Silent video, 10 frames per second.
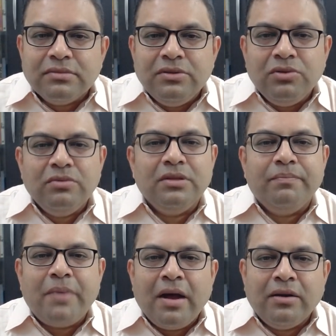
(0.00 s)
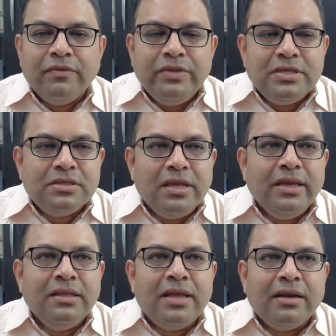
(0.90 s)
you know, the part of this
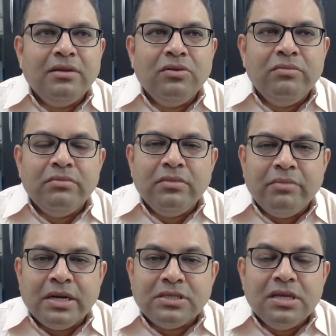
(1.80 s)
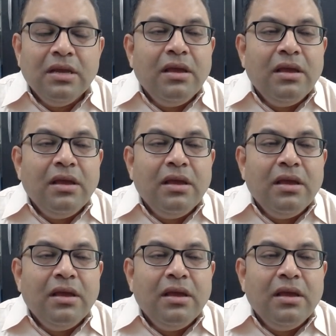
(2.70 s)
thing that, you know, monks.